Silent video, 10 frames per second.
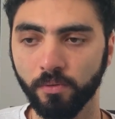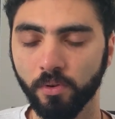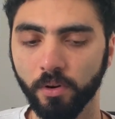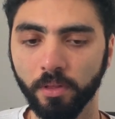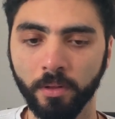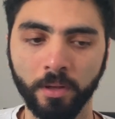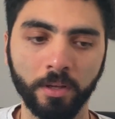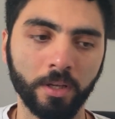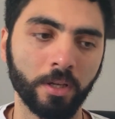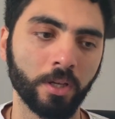forth.
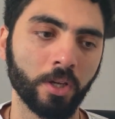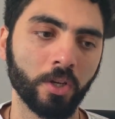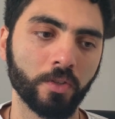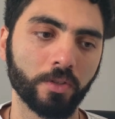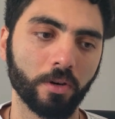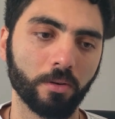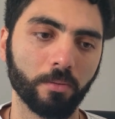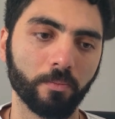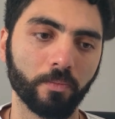So